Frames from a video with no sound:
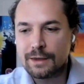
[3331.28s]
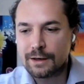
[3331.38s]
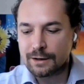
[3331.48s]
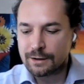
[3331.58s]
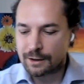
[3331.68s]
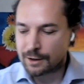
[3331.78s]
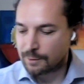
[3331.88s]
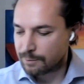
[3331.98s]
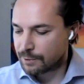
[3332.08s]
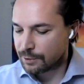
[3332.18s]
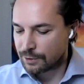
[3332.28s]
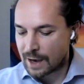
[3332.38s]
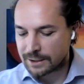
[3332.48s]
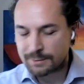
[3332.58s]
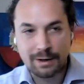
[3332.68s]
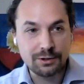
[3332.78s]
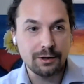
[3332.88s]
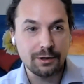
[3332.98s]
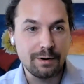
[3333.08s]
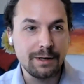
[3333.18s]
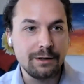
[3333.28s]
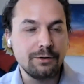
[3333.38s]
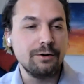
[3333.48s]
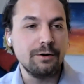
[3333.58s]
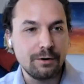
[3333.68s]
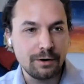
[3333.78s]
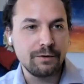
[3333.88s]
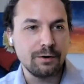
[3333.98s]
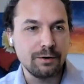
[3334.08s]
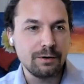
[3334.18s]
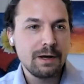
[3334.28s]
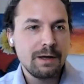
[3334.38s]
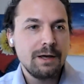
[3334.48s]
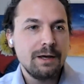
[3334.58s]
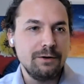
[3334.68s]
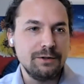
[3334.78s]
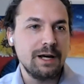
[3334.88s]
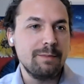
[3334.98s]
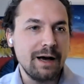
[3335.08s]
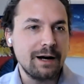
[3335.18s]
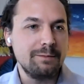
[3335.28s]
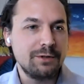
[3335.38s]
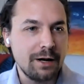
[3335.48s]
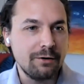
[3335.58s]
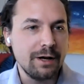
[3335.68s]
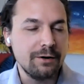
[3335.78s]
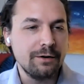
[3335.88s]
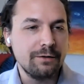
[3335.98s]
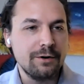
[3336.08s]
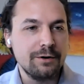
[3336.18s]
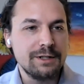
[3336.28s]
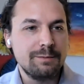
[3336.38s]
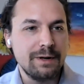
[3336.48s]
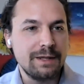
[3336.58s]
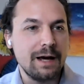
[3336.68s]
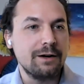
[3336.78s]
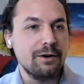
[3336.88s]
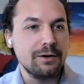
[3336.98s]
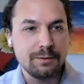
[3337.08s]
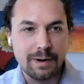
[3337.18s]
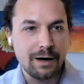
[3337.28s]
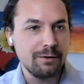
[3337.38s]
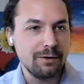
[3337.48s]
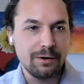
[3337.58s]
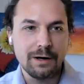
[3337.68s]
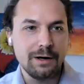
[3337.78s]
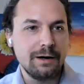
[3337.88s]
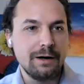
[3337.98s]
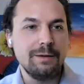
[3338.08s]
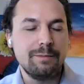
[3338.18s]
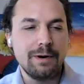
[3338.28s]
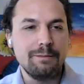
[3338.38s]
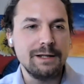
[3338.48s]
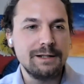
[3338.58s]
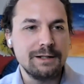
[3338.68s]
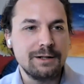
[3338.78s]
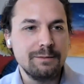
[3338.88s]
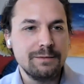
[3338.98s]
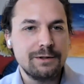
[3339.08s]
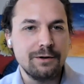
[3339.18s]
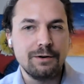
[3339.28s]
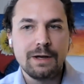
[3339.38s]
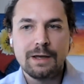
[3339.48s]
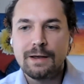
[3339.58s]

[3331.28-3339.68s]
that could do that, special equipment, or if you're using a backup generator, of course, but that could also power a heat pump based system. So,